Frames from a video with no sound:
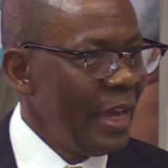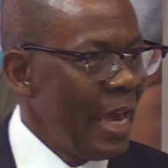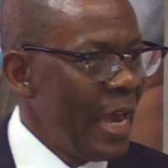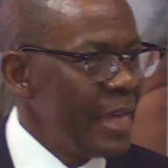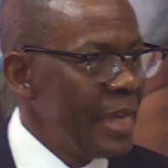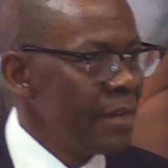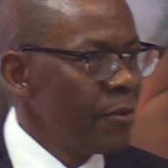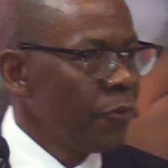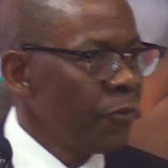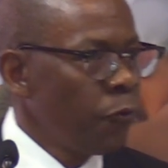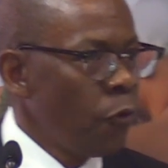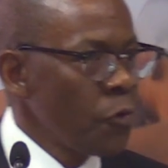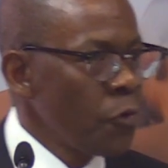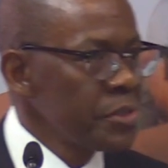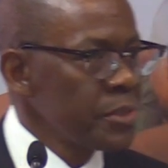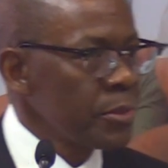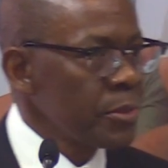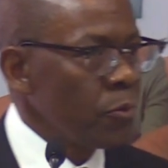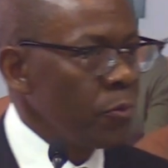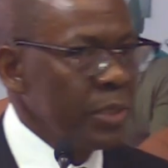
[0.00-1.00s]
And of
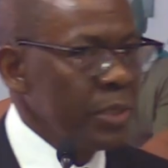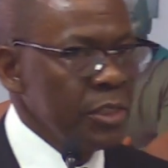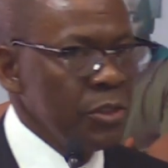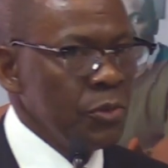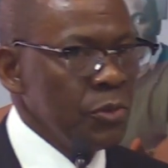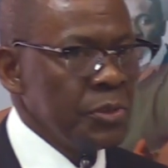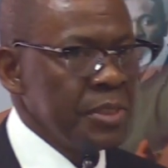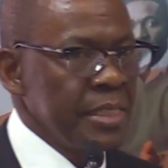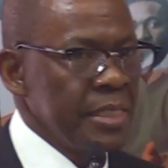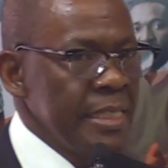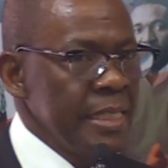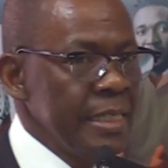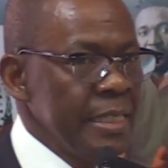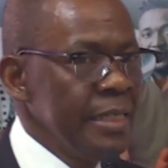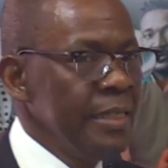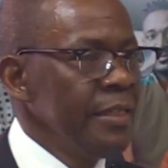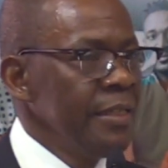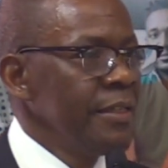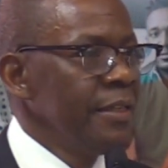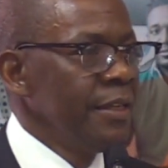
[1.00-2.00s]
course, when you
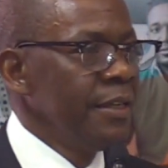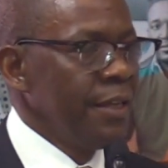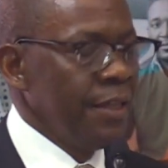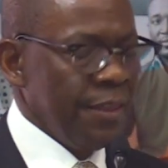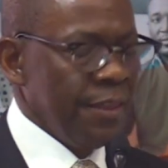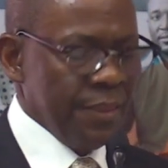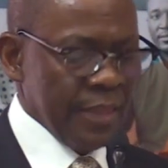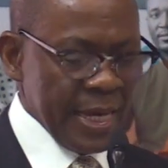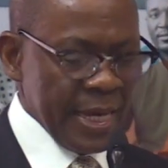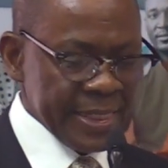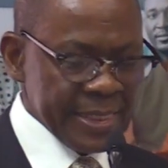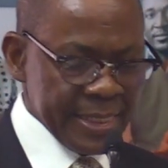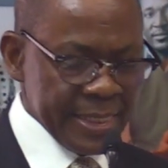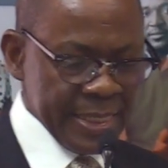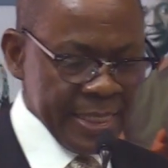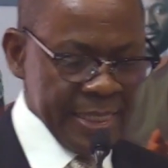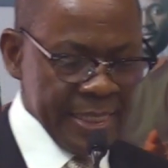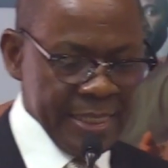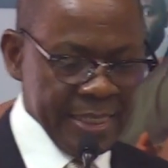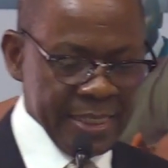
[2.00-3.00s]
see
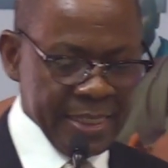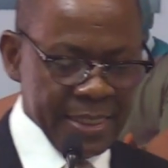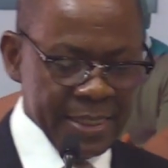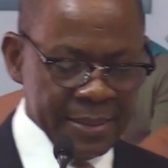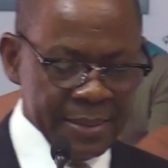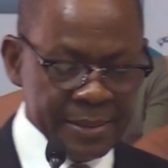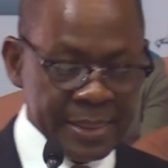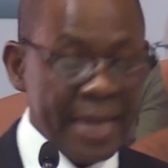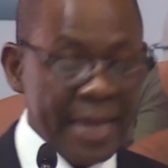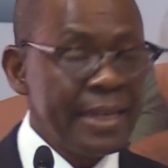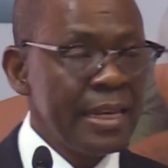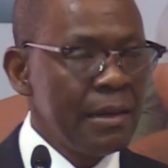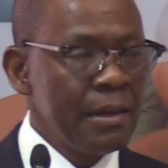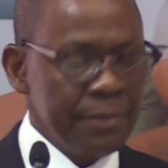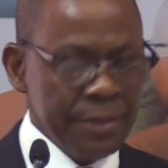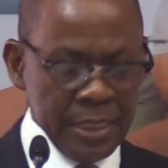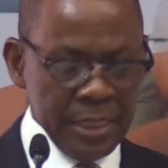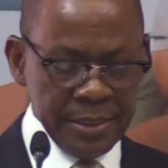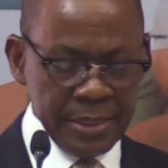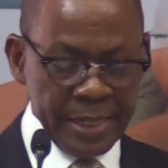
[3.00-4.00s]
that the
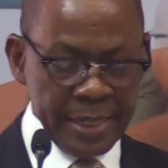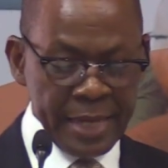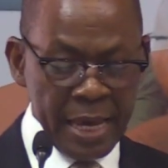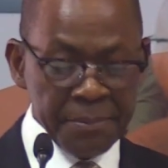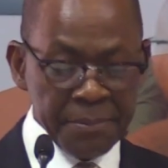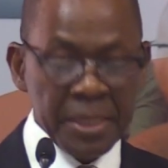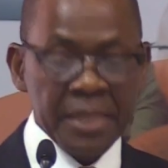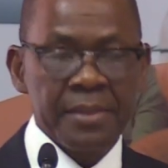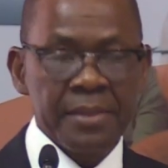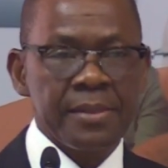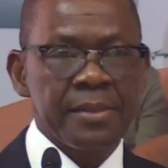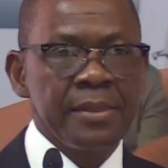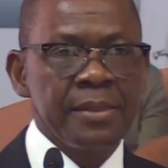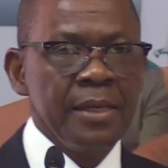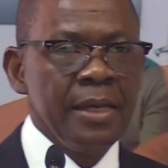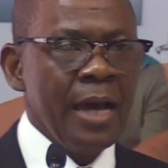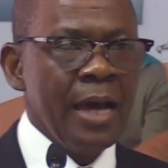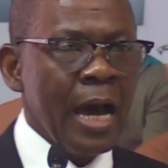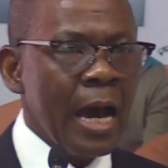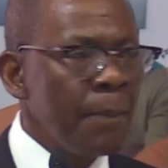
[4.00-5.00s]

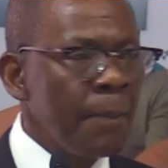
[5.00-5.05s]
dynamics